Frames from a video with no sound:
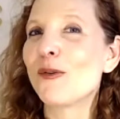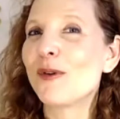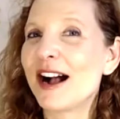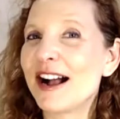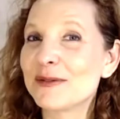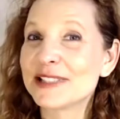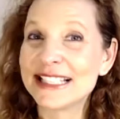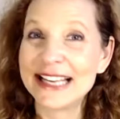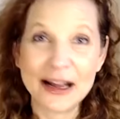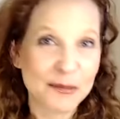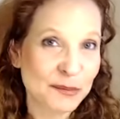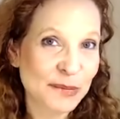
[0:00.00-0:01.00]
I was an
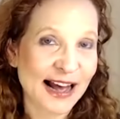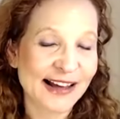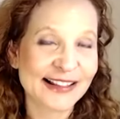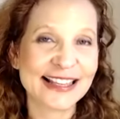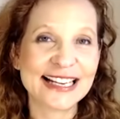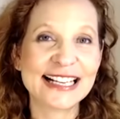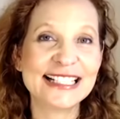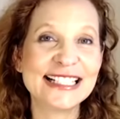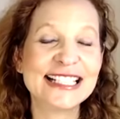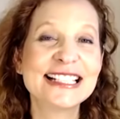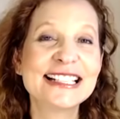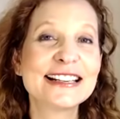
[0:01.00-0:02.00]
empath, and I
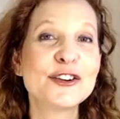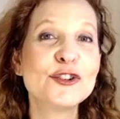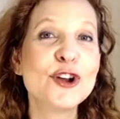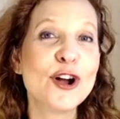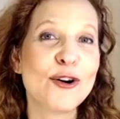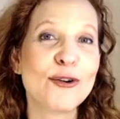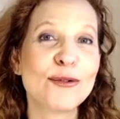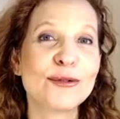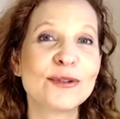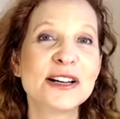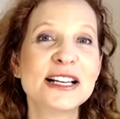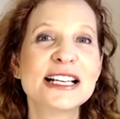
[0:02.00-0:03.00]
didn't
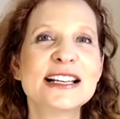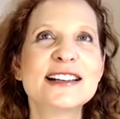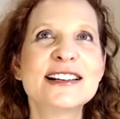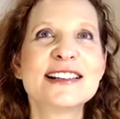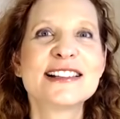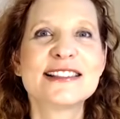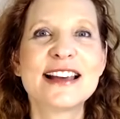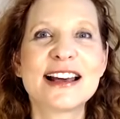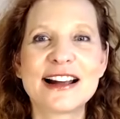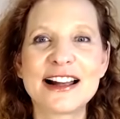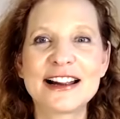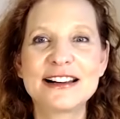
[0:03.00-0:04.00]
know that
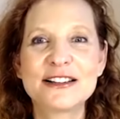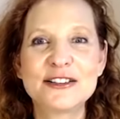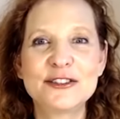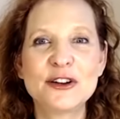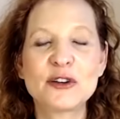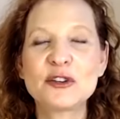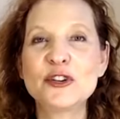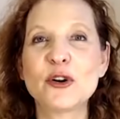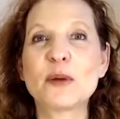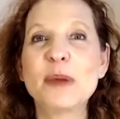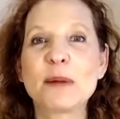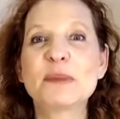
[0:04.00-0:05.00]

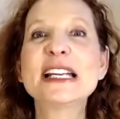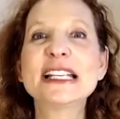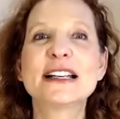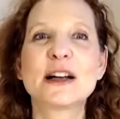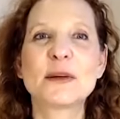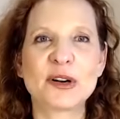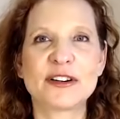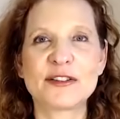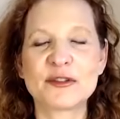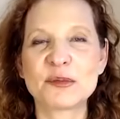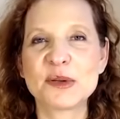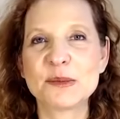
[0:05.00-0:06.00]
about picking up on
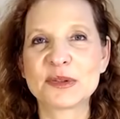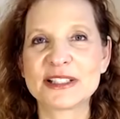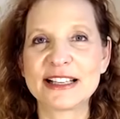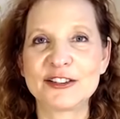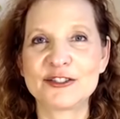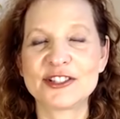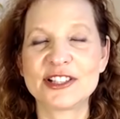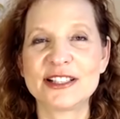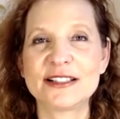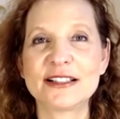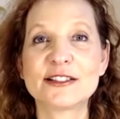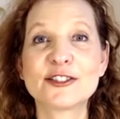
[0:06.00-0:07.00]
other people's
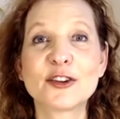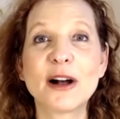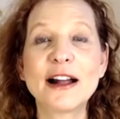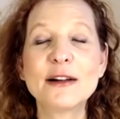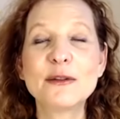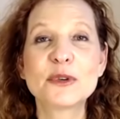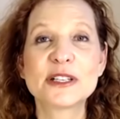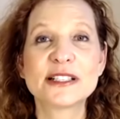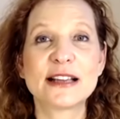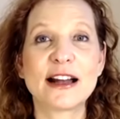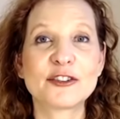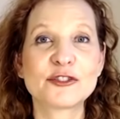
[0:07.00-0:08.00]
energy. So I was
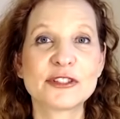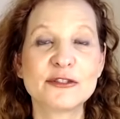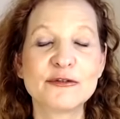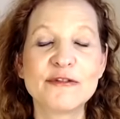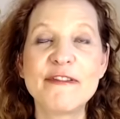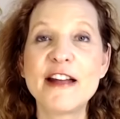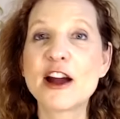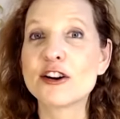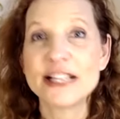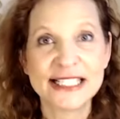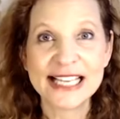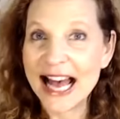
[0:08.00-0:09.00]
actually
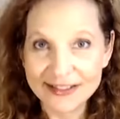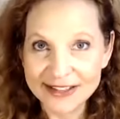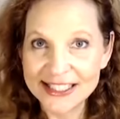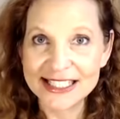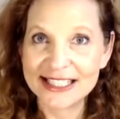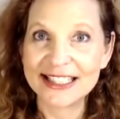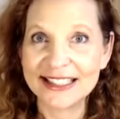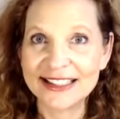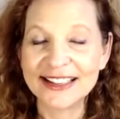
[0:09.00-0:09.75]
very talented